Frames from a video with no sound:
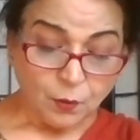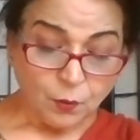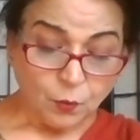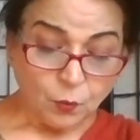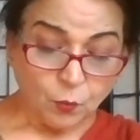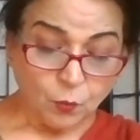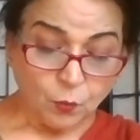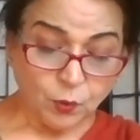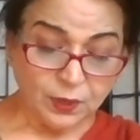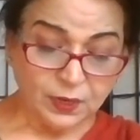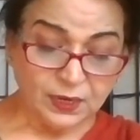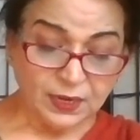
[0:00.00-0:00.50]

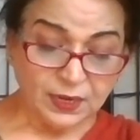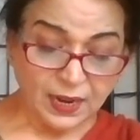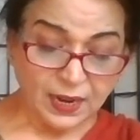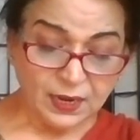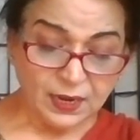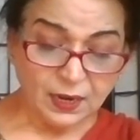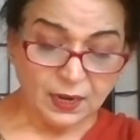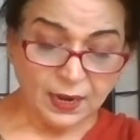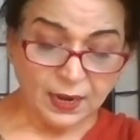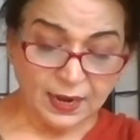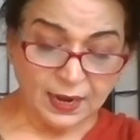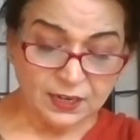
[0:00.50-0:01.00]
were ten
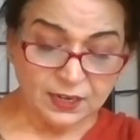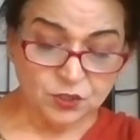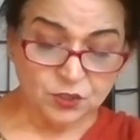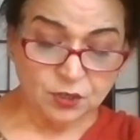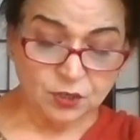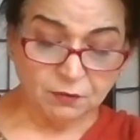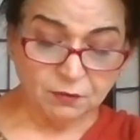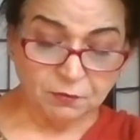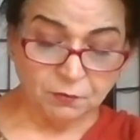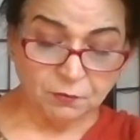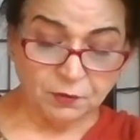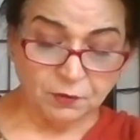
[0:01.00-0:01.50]
heads
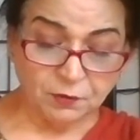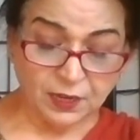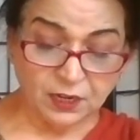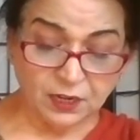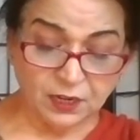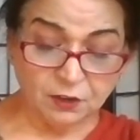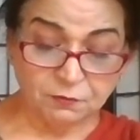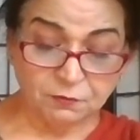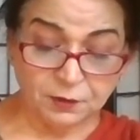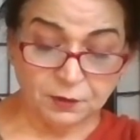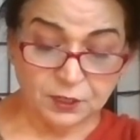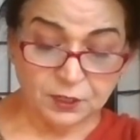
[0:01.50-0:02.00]
of varying
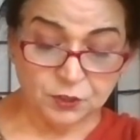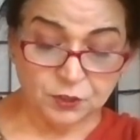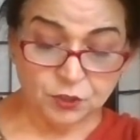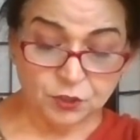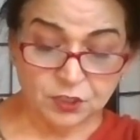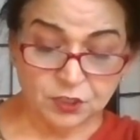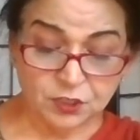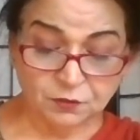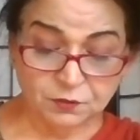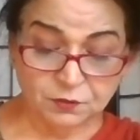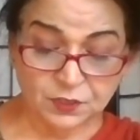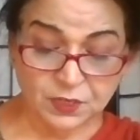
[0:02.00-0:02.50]

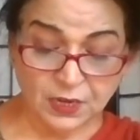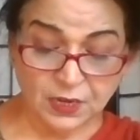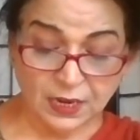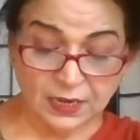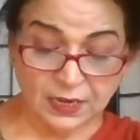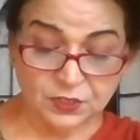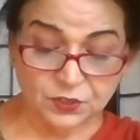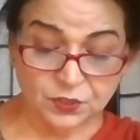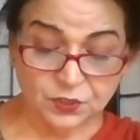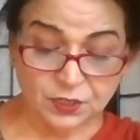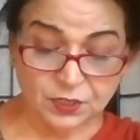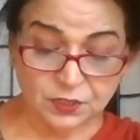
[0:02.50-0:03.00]
features of
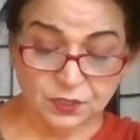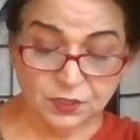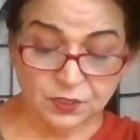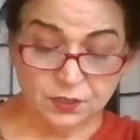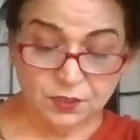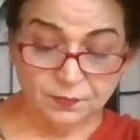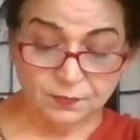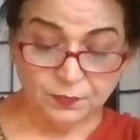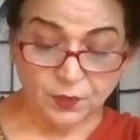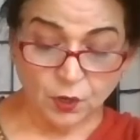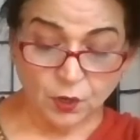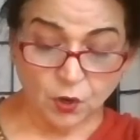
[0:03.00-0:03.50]
sizes,
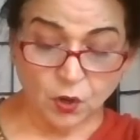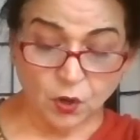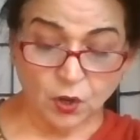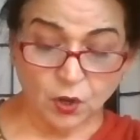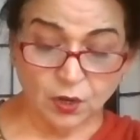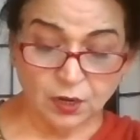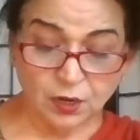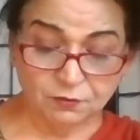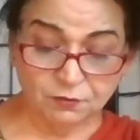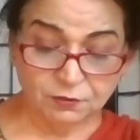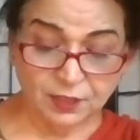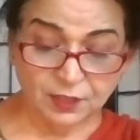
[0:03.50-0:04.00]
all
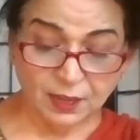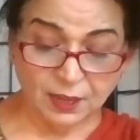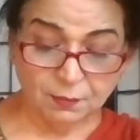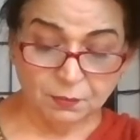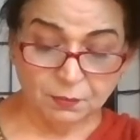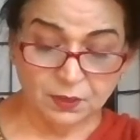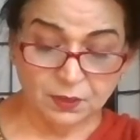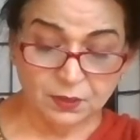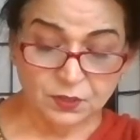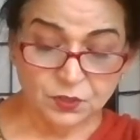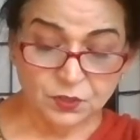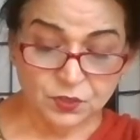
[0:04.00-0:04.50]
of them
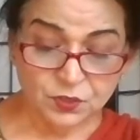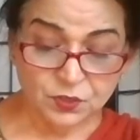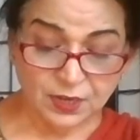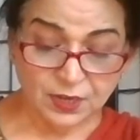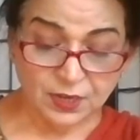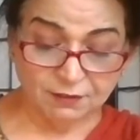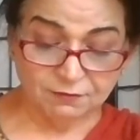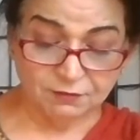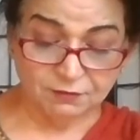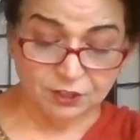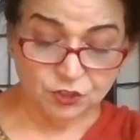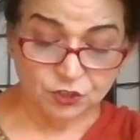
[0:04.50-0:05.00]

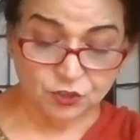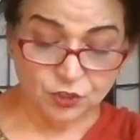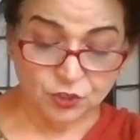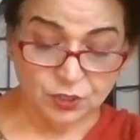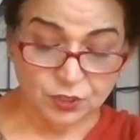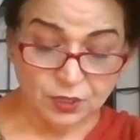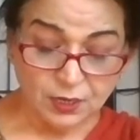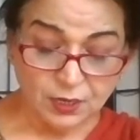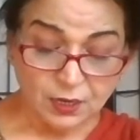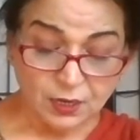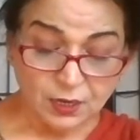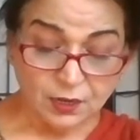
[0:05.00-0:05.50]
savage.
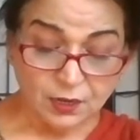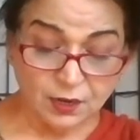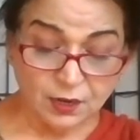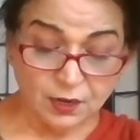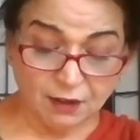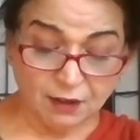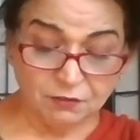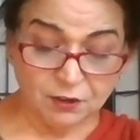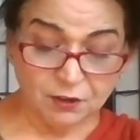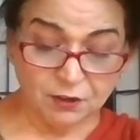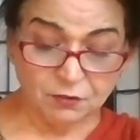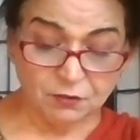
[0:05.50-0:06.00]

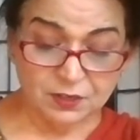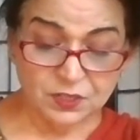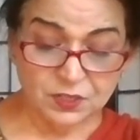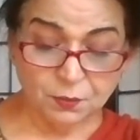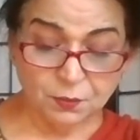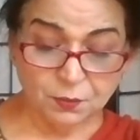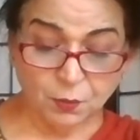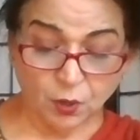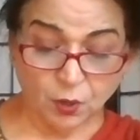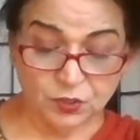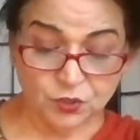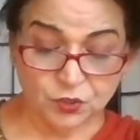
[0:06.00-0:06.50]
Ravan was a
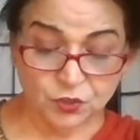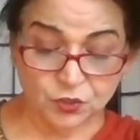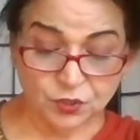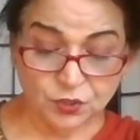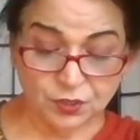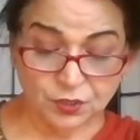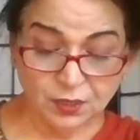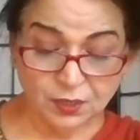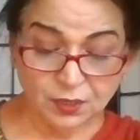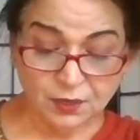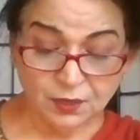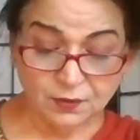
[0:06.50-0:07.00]

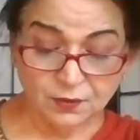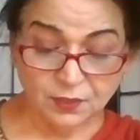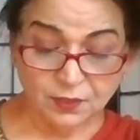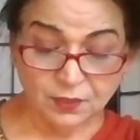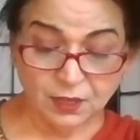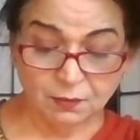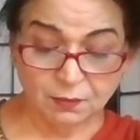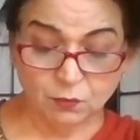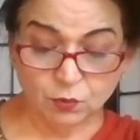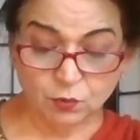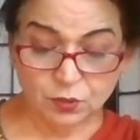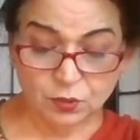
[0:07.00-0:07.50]
monster, the
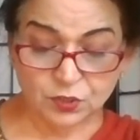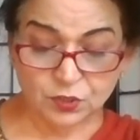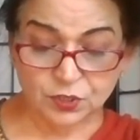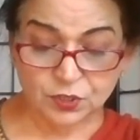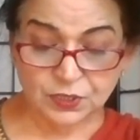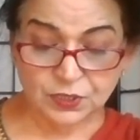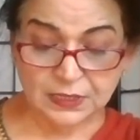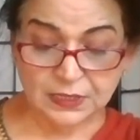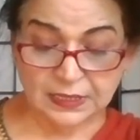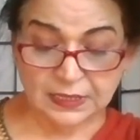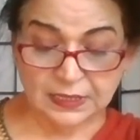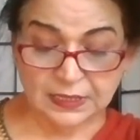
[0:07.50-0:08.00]
most
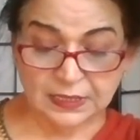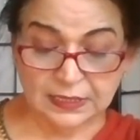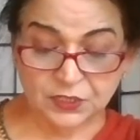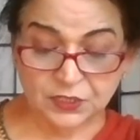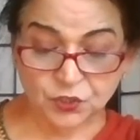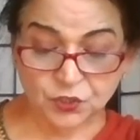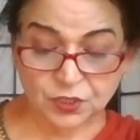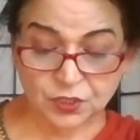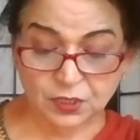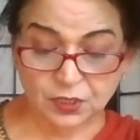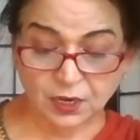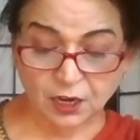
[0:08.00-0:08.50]

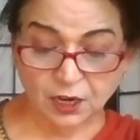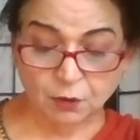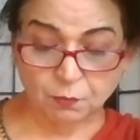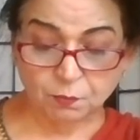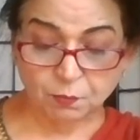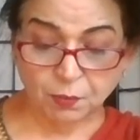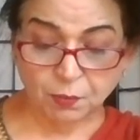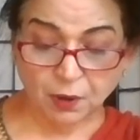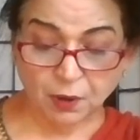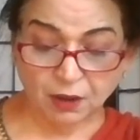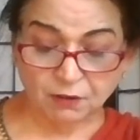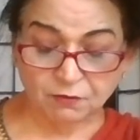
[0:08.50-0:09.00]
sinister and
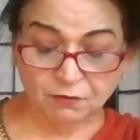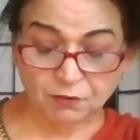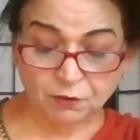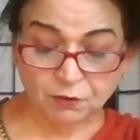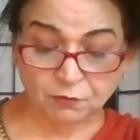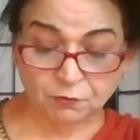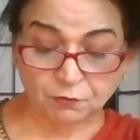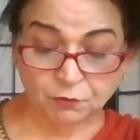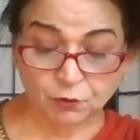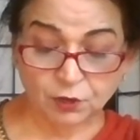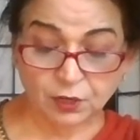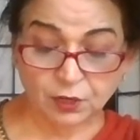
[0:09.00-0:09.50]
powerful
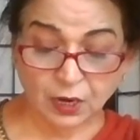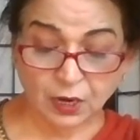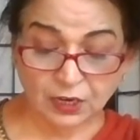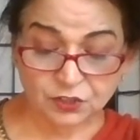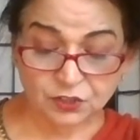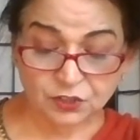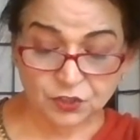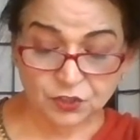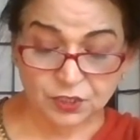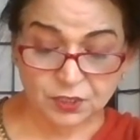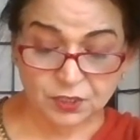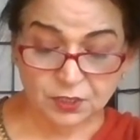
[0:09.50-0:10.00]

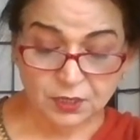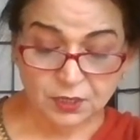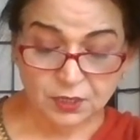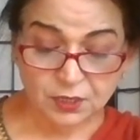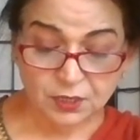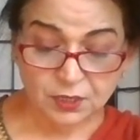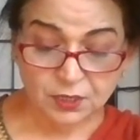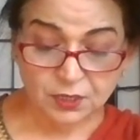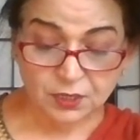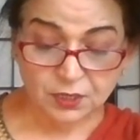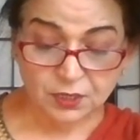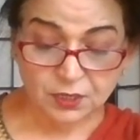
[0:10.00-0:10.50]
Rakshas.
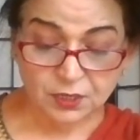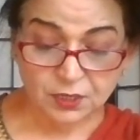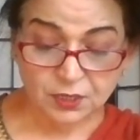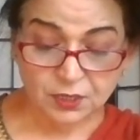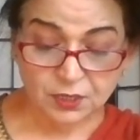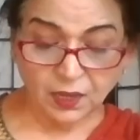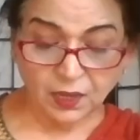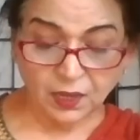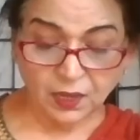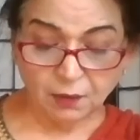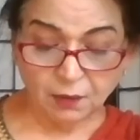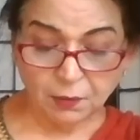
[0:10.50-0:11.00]
Nothing
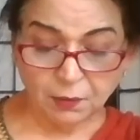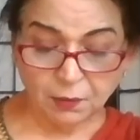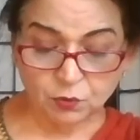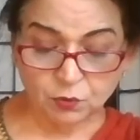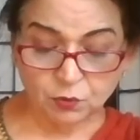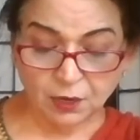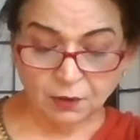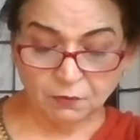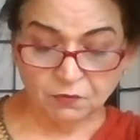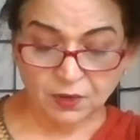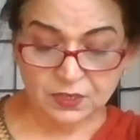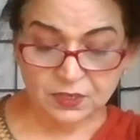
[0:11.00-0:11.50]
about him
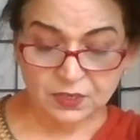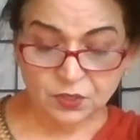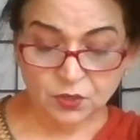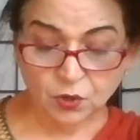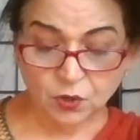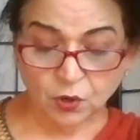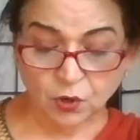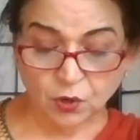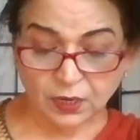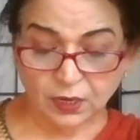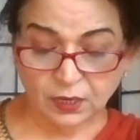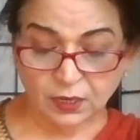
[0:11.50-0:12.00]
was
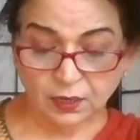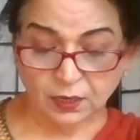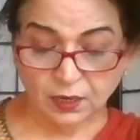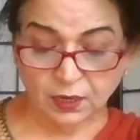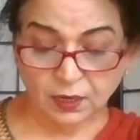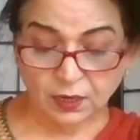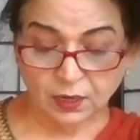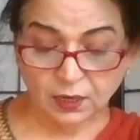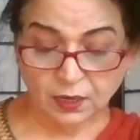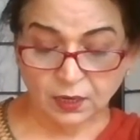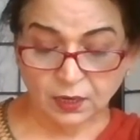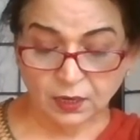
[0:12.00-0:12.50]
ordinary.
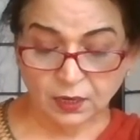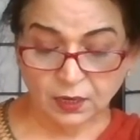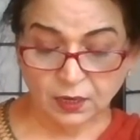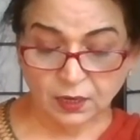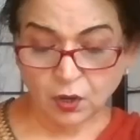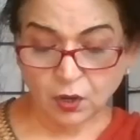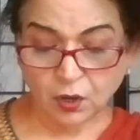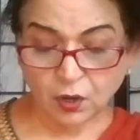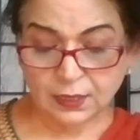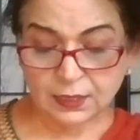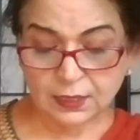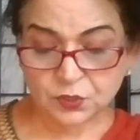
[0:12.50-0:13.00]
All
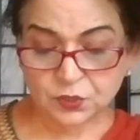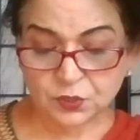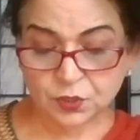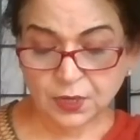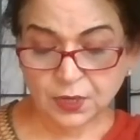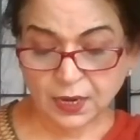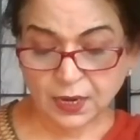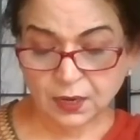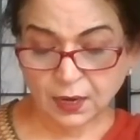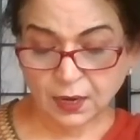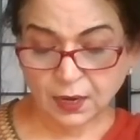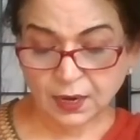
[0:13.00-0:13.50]
his
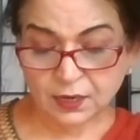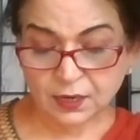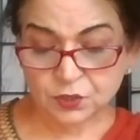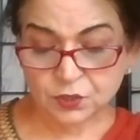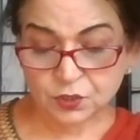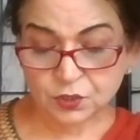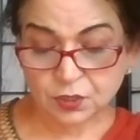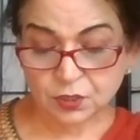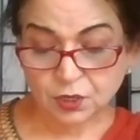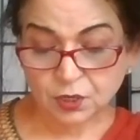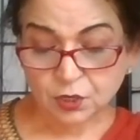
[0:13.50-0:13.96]
ten heads